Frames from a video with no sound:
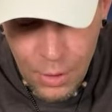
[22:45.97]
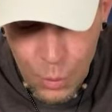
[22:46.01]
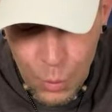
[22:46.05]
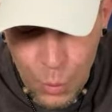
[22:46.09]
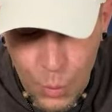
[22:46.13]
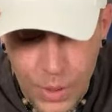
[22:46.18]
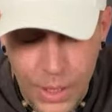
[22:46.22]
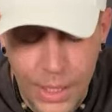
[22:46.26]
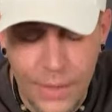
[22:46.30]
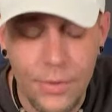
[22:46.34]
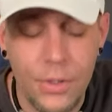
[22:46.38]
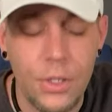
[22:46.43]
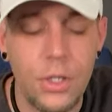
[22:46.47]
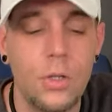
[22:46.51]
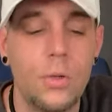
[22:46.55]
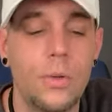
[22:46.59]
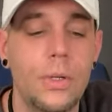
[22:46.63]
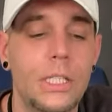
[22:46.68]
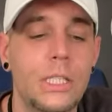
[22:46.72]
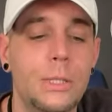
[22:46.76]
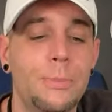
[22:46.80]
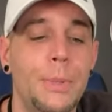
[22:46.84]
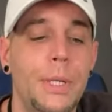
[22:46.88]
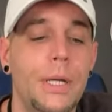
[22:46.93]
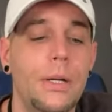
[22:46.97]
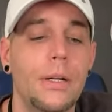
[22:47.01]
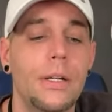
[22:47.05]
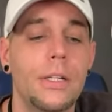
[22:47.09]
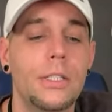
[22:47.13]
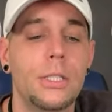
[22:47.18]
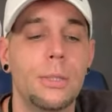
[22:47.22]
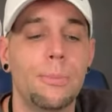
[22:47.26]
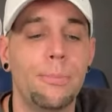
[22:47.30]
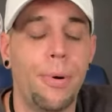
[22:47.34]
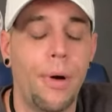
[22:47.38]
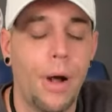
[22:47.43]
whenever you
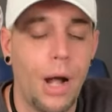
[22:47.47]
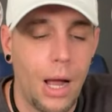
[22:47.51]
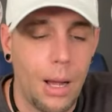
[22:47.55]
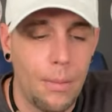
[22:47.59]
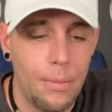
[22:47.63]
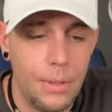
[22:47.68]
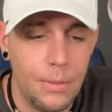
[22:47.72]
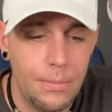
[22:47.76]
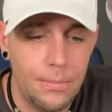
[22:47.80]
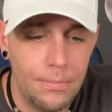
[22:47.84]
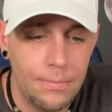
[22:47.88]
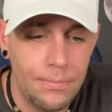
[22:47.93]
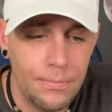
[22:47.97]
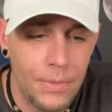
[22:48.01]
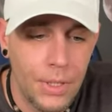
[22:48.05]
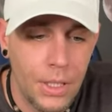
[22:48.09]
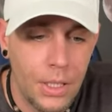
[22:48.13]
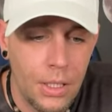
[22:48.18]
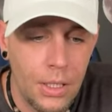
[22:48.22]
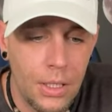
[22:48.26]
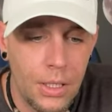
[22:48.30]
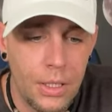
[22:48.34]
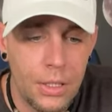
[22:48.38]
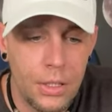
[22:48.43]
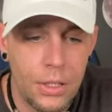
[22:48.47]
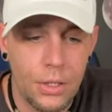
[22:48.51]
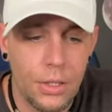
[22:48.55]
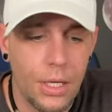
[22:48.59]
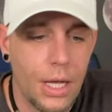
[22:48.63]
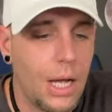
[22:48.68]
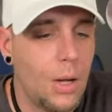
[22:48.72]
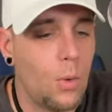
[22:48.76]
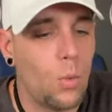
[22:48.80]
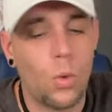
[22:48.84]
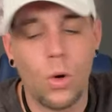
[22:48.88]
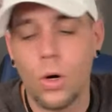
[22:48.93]
experience a problem, you're
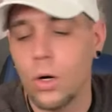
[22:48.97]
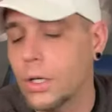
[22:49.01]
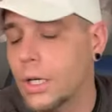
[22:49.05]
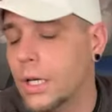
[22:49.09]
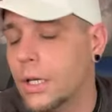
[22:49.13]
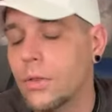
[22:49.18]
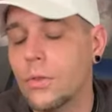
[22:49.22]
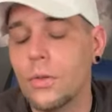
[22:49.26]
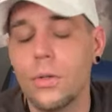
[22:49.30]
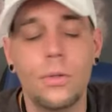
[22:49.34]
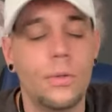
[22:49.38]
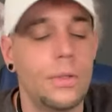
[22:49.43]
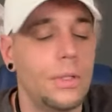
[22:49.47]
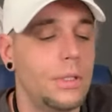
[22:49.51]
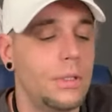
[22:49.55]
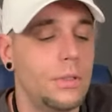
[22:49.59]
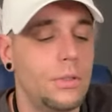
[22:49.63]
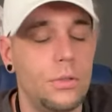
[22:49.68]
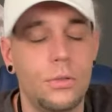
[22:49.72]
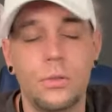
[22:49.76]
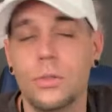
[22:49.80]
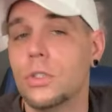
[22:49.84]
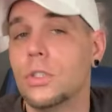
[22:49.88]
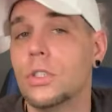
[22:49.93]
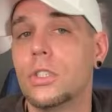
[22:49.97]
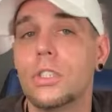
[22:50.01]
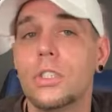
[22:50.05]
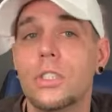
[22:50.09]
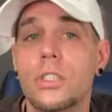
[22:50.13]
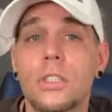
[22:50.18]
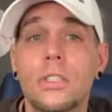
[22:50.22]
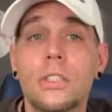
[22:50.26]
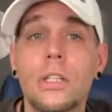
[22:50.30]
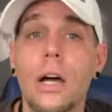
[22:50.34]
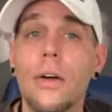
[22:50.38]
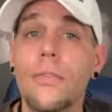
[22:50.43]
not working through it. You're just
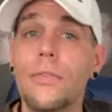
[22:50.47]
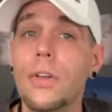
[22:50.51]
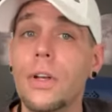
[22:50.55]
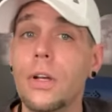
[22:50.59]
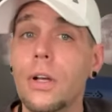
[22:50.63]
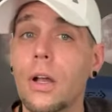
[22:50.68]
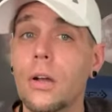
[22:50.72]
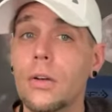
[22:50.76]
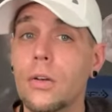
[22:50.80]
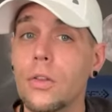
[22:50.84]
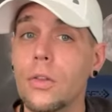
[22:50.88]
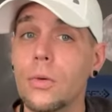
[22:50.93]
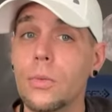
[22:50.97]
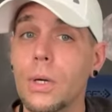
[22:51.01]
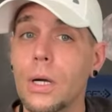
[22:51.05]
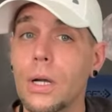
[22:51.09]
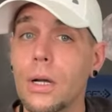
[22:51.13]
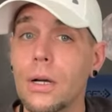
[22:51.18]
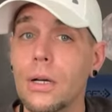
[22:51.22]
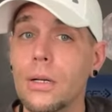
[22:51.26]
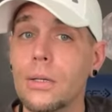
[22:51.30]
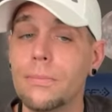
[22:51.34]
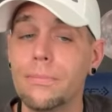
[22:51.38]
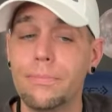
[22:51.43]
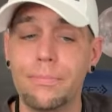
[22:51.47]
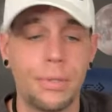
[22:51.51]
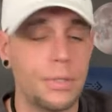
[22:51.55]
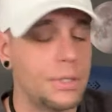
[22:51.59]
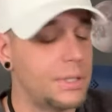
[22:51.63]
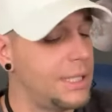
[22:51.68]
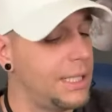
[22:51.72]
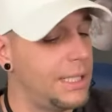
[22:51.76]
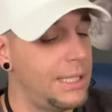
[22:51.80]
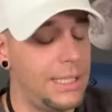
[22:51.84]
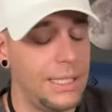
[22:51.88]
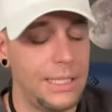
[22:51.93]
stuffing it under the rug,
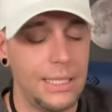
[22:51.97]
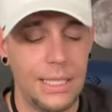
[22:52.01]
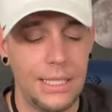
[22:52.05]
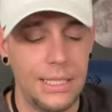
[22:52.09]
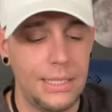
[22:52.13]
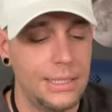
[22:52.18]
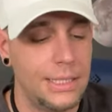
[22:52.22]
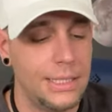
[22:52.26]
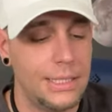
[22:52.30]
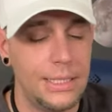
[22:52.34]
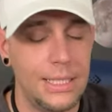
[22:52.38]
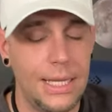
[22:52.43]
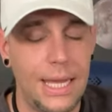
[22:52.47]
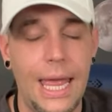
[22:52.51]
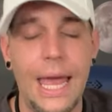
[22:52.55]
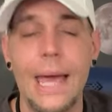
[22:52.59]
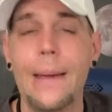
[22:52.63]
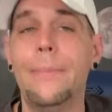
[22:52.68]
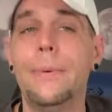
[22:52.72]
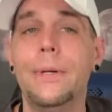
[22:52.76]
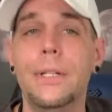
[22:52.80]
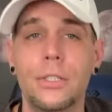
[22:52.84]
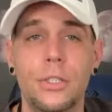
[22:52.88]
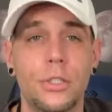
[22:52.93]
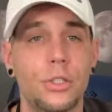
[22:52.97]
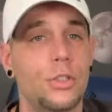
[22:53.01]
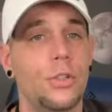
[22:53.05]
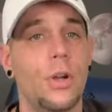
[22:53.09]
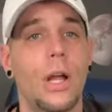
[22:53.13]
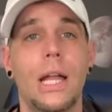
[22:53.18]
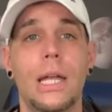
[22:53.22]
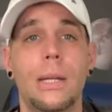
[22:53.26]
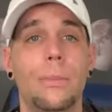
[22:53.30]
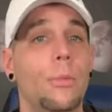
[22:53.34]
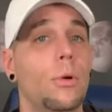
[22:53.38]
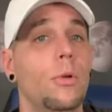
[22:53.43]
pretending that it didn't happen, and just
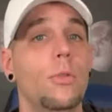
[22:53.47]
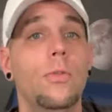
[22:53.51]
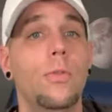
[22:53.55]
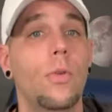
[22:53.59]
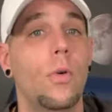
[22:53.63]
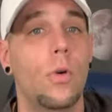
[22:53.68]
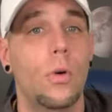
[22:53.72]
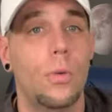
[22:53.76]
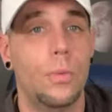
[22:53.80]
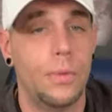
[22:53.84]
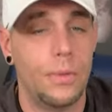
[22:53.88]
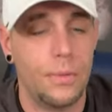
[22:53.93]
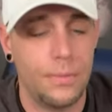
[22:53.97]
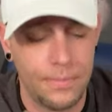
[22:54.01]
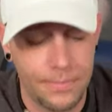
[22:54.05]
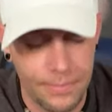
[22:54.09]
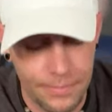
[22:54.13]
trying to move forward.